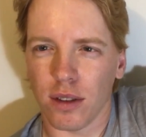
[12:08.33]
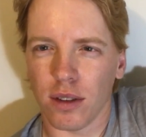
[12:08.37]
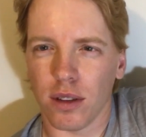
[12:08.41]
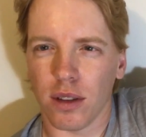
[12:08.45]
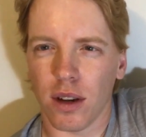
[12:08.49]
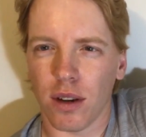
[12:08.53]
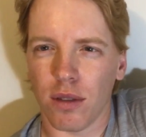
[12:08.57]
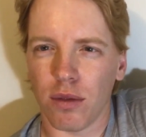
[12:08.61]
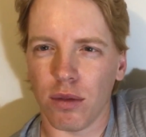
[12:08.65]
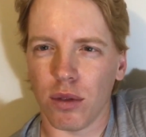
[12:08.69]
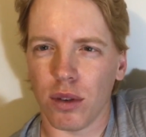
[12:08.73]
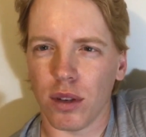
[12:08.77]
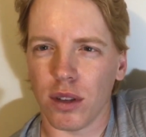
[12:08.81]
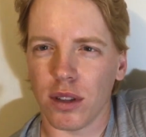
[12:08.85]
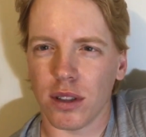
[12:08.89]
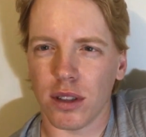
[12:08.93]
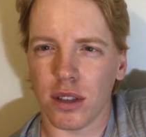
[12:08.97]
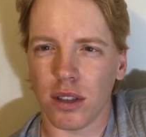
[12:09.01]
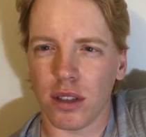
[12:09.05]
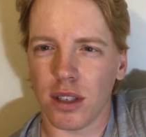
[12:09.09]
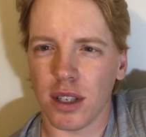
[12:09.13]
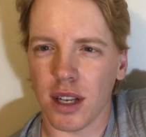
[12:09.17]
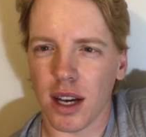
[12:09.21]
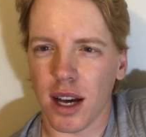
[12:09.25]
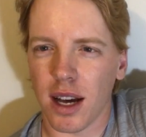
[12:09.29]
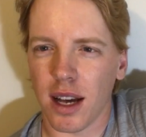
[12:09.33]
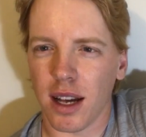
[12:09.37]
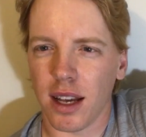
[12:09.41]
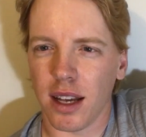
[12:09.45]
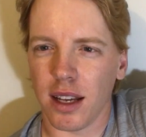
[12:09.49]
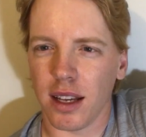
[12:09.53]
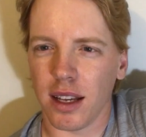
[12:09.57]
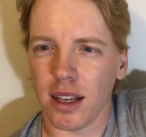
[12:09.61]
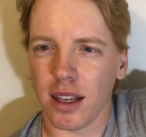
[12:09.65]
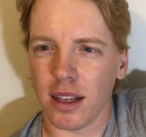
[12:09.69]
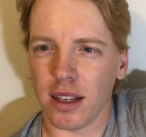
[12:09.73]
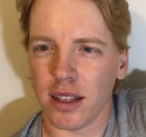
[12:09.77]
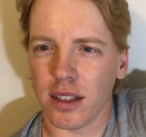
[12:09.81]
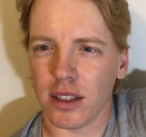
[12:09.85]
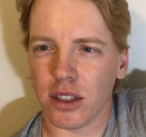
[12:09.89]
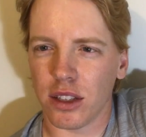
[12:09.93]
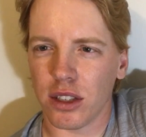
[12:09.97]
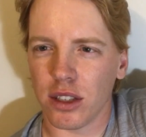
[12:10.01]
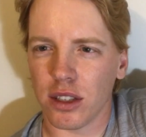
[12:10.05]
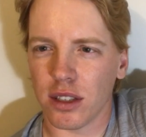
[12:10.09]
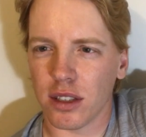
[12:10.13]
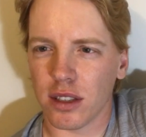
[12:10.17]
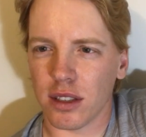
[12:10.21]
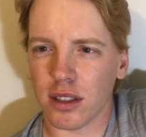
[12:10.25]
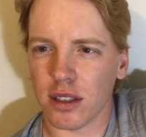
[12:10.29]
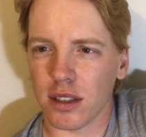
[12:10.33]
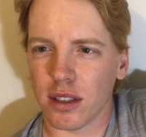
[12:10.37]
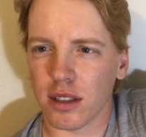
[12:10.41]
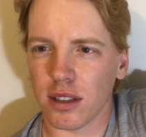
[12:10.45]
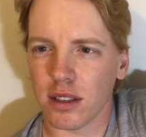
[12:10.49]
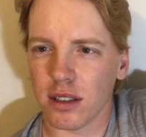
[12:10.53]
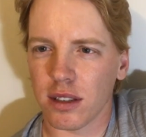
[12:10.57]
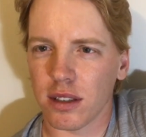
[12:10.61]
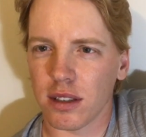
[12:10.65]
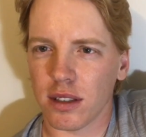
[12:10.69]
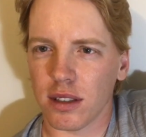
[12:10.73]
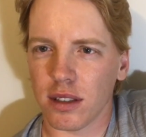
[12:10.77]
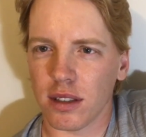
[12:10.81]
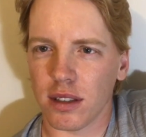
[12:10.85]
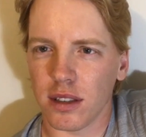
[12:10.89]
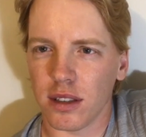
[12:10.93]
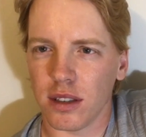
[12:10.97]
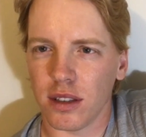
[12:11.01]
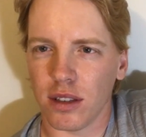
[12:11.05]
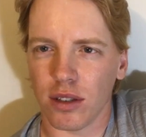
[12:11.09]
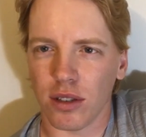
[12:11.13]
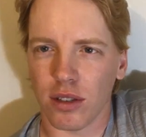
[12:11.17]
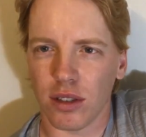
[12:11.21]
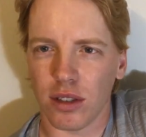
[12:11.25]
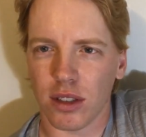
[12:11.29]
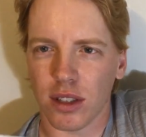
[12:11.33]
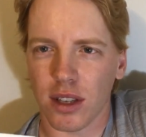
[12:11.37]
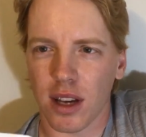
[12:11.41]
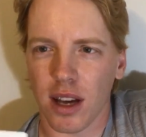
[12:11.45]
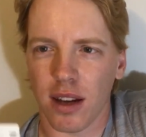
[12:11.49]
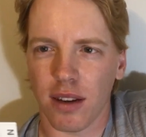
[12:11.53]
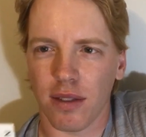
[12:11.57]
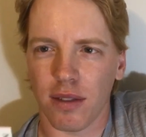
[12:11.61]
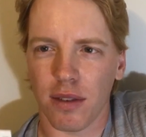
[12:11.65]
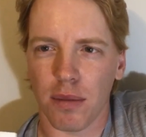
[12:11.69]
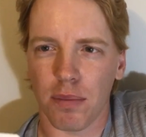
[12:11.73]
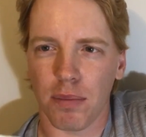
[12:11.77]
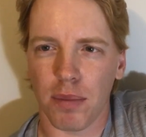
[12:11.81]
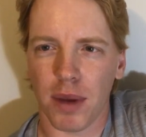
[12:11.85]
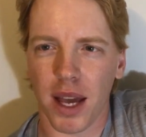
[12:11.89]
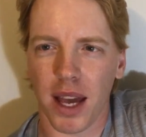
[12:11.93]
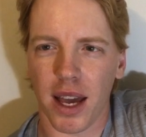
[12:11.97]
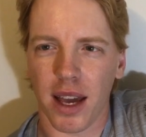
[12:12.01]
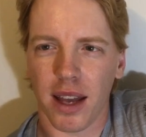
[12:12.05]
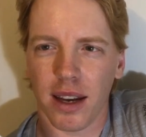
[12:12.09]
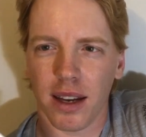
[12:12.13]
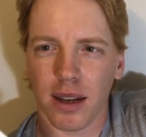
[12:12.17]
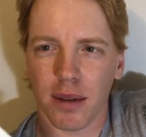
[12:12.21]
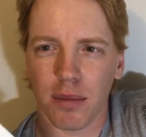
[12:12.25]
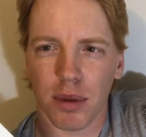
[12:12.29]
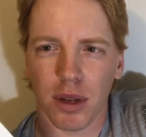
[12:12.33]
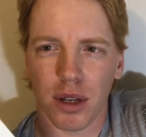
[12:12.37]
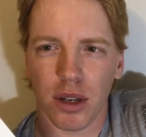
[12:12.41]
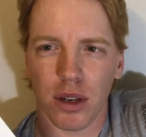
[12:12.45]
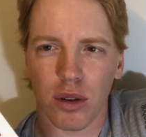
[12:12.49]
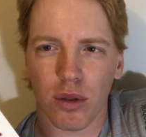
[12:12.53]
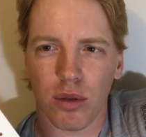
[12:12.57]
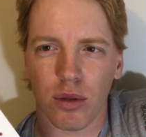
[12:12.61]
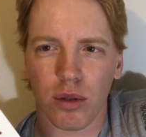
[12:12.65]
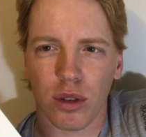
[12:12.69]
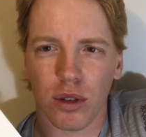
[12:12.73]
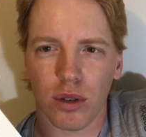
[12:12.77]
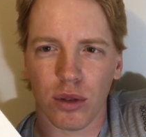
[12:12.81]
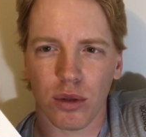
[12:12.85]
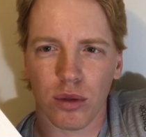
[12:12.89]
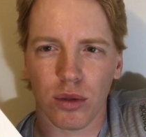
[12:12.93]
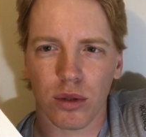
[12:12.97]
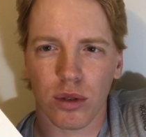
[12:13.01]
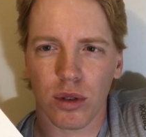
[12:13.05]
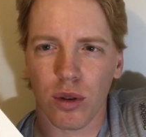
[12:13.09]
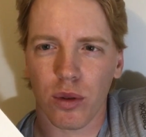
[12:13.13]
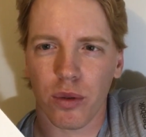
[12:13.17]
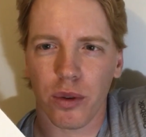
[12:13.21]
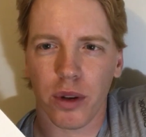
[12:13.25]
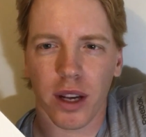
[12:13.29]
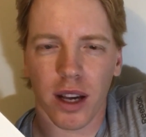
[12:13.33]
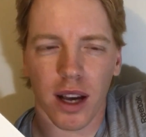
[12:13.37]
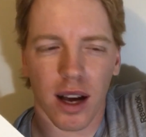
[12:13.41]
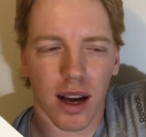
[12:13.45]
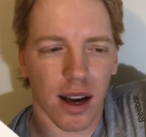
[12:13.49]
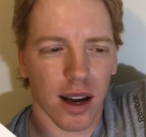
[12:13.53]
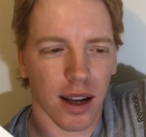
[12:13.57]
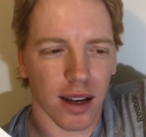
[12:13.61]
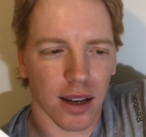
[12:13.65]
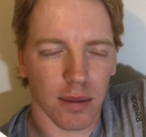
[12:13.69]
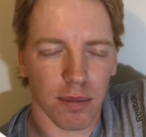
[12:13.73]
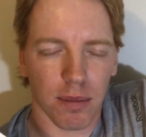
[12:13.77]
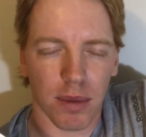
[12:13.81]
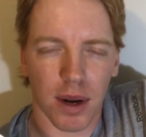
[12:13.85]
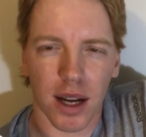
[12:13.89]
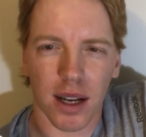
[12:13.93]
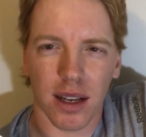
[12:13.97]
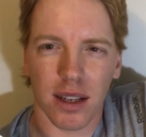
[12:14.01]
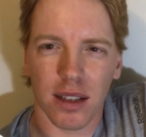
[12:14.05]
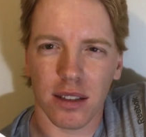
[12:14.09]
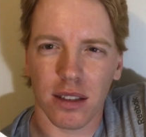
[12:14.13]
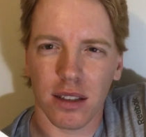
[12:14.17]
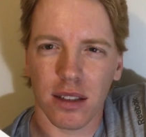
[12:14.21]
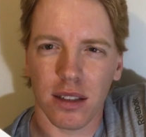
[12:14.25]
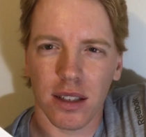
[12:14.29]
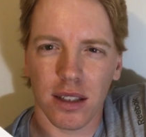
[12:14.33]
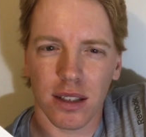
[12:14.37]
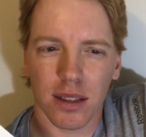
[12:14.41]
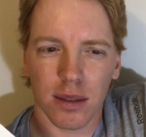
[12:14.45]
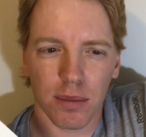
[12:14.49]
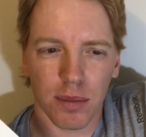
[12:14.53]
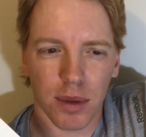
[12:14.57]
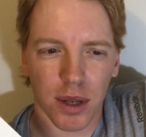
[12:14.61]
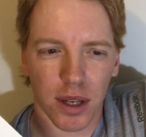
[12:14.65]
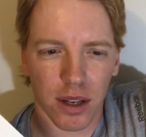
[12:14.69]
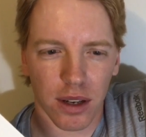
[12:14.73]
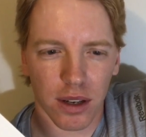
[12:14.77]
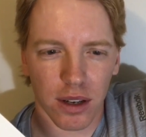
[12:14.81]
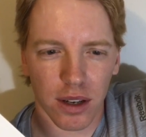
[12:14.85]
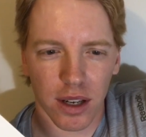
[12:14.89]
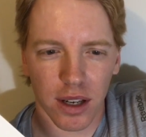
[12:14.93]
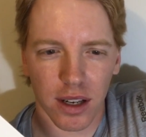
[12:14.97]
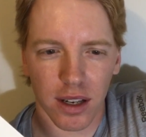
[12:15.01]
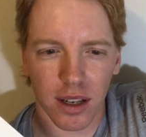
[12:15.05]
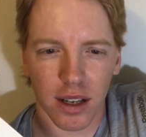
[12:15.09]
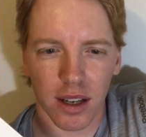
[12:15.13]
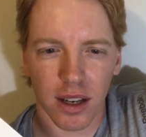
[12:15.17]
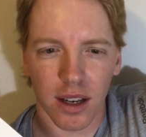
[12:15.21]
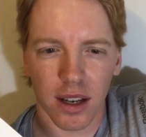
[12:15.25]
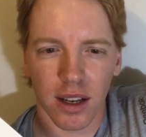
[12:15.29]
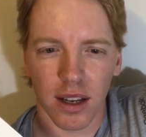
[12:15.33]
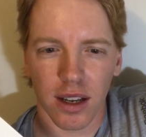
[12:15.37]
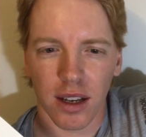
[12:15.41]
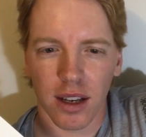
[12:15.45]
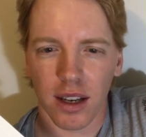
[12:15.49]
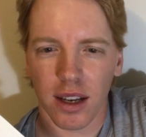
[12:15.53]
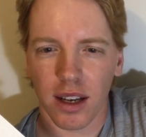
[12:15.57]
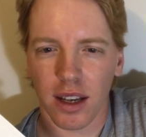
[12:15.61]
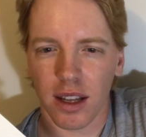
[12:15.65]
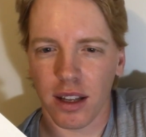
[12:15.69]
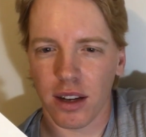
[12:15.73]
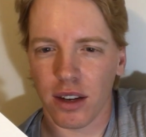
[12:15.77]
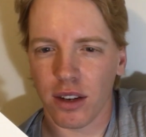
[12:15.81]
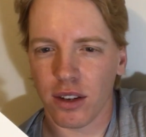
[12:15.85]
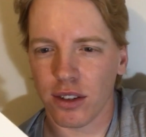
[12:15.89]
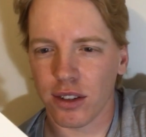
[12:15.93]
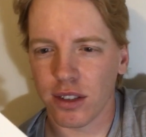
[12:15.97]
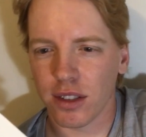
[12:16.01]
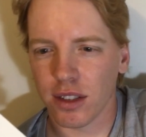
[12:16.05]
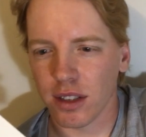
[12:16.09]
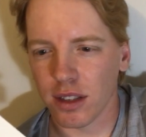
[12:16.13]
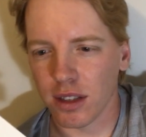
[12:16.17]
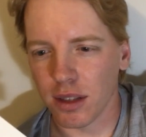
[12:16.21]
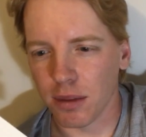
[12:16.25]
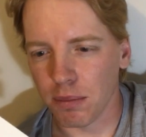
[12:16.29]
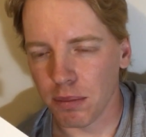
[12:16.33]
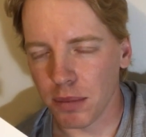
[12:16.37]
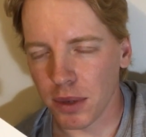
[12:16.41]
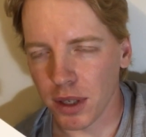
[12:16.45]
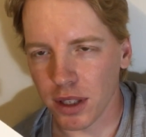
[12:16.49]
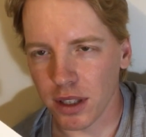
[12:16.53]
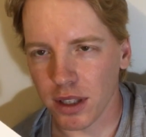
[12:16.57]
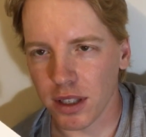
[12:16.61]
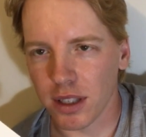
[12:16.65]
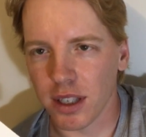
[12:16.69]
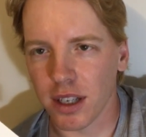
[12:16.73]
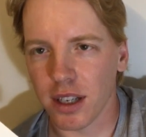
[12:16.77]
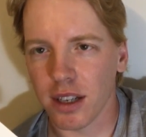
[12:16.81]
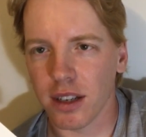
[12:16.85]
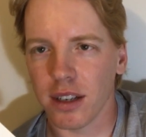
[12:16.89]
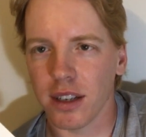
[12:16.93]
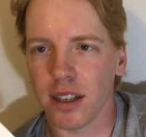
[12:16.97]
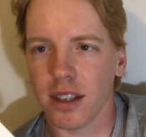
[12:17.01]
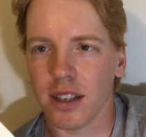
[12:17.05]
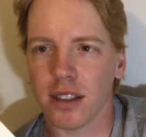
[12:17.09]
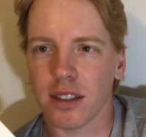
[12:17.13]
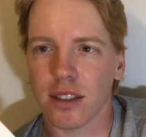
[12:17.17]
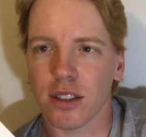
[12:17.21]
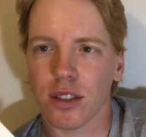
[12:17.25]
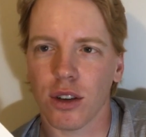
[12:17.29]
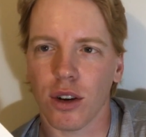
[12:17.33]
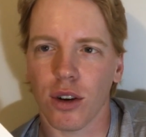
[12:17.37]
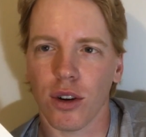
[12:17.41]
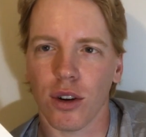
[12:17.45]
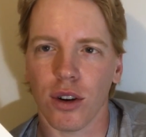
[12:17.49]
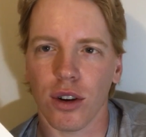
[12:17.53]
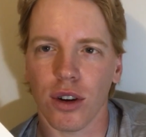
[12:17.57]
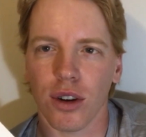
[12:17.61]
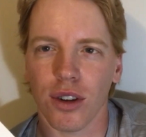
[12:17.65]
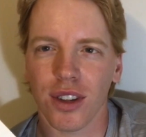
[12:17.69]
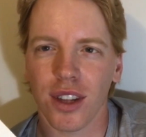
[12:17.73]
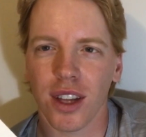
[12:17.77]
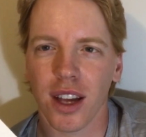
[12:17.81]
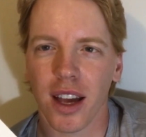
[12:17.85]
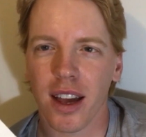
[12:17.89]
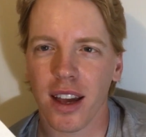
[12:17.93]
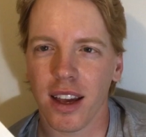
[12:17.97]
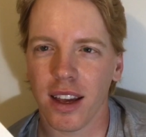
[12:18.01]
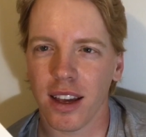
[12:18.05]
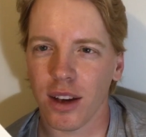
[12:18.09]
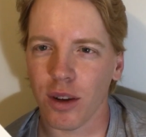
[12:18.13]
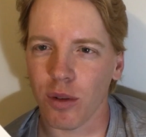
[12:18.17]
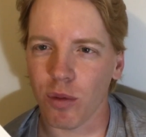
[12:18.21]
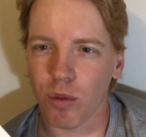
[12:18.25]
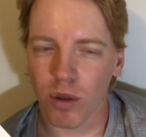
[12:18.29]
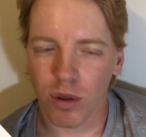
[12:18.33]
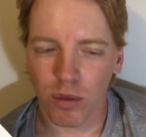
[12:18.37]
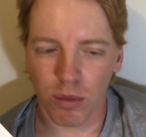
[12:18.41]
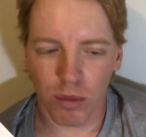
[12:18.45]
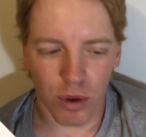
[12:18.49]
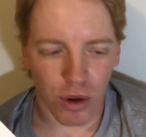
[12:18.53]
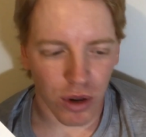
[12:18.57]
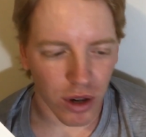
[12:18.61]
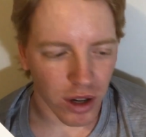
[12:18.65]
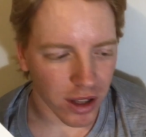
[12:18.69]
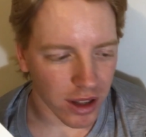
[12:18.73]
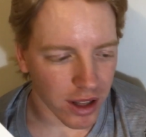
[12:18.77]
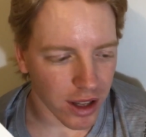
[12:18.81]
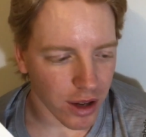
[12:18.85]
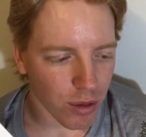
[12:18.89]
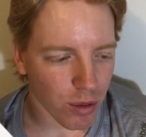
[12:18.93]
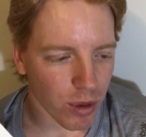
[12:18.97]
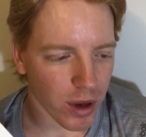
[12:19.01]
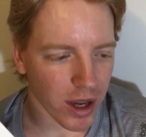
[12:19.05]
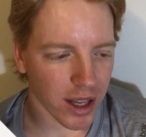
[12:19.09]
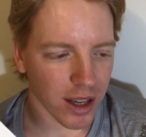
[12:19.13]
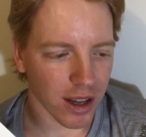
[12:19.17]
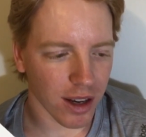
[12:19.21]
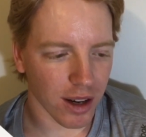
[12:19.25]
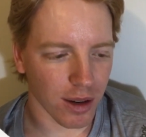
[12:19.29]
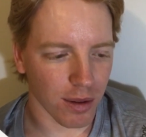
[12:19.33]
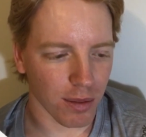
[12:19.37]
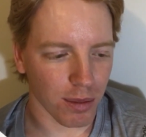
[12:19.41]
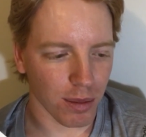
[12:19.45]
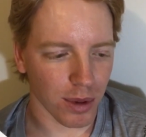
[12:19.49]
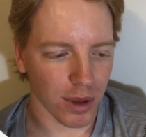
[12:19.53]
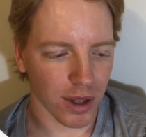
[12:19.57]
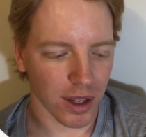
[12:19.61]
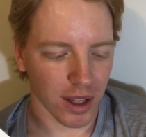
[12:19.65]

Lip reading: loved ones are dying, and it's just, there's kind of a panic, but no one knows what's going on, and bodies are disappearing. And all of a sudden the military gets called, and one morning they wake up